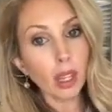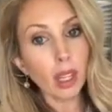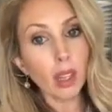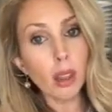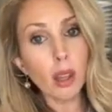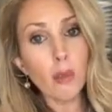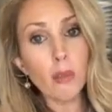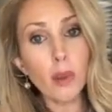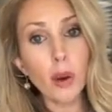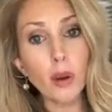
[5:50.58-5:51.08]

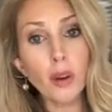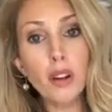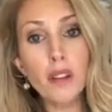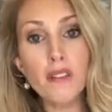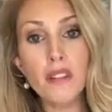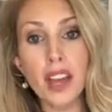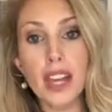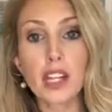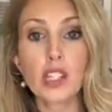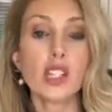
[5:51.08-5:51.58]
the
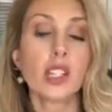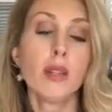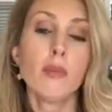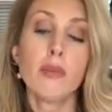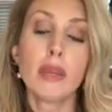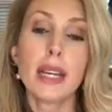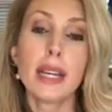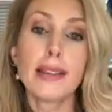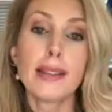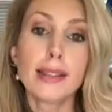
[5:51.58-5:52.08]
motivation
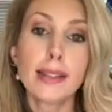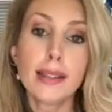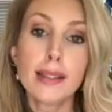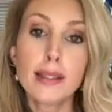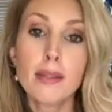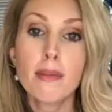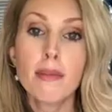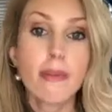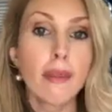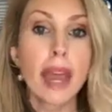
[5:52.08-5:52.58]
piece
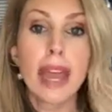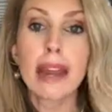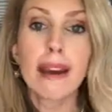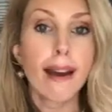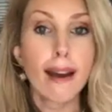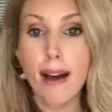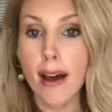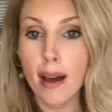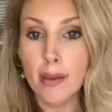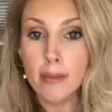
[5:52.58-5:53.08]
is made
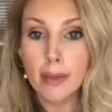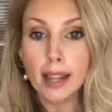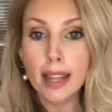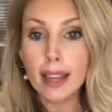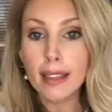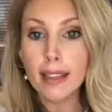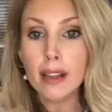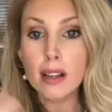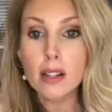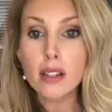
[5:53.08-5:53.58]
up.
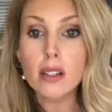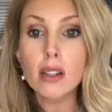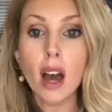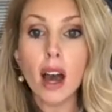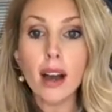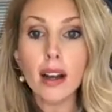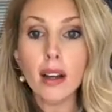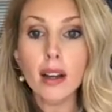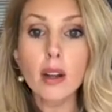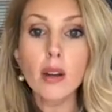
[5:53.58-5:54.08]
Like, there's
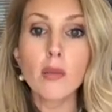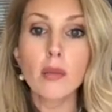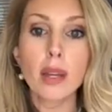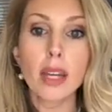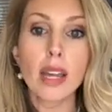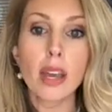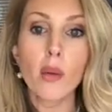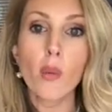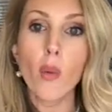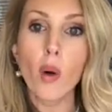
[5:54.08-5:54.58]
not going to
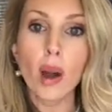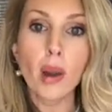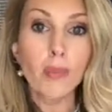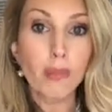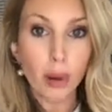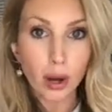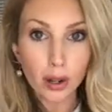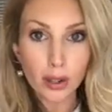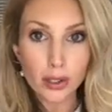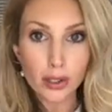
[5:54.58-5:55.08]
be one
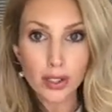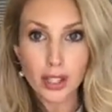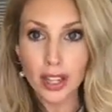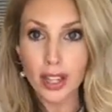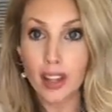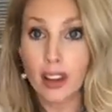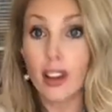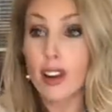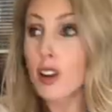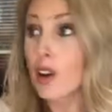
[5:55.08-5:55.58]

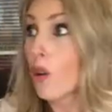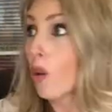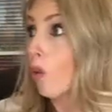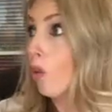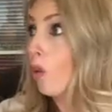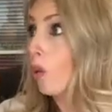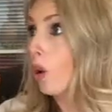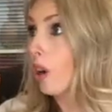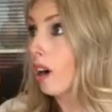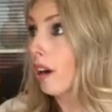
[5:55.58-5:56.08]
person
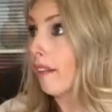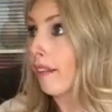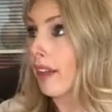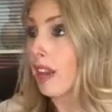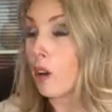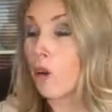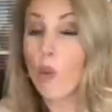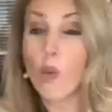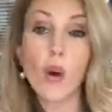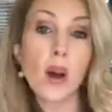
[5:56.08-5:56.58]
or
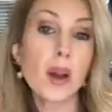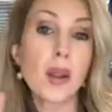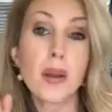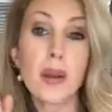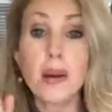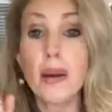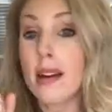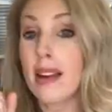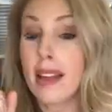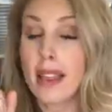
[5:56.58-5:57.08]
like
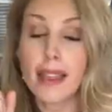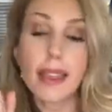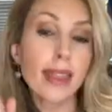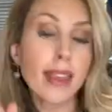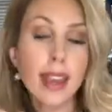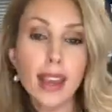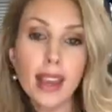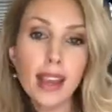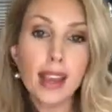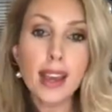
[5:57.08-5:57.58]
one
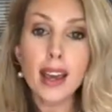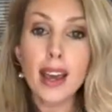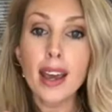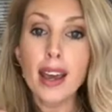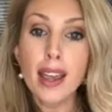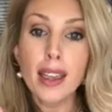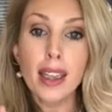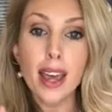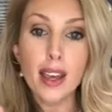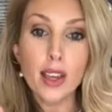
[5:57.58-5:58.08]
thing
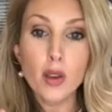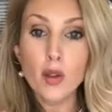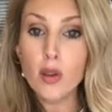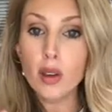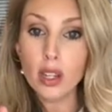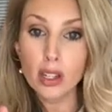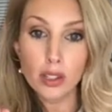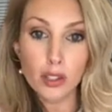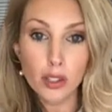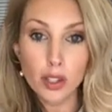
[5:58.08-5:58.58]
that you
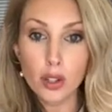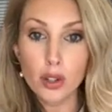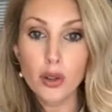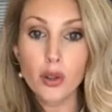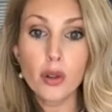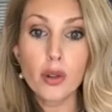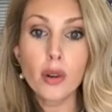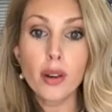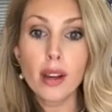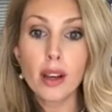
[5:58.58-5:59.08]
can
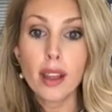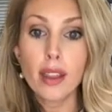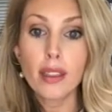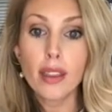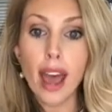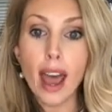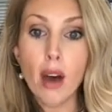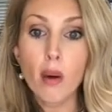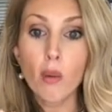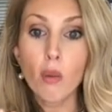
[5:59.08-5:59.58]
do
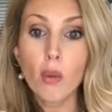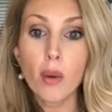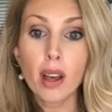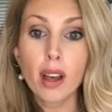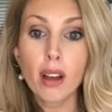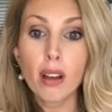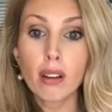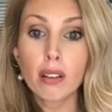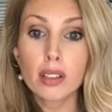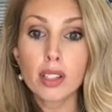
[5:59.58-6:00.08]
that
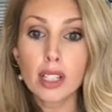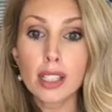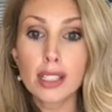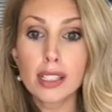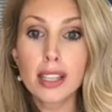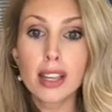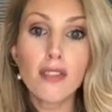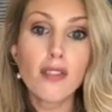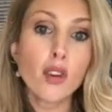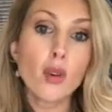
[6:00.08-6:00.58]
will just
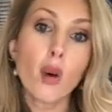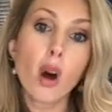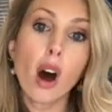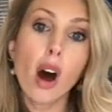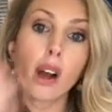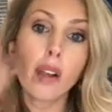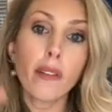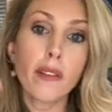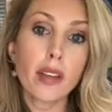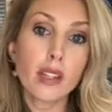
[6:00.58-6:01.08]
give you
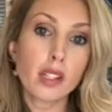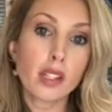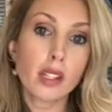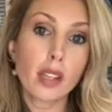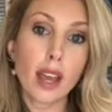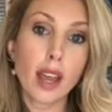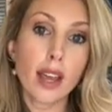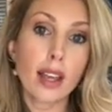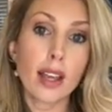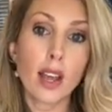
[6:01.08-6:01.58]
all this
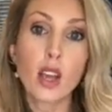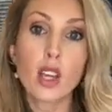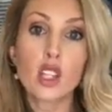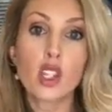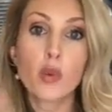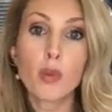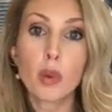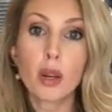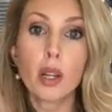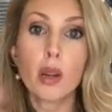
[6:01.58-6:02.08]
like
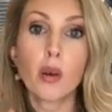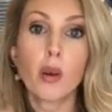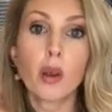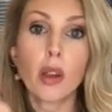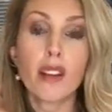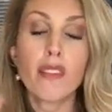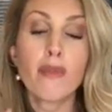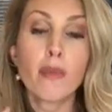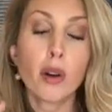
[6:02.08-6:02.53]
sprinkle of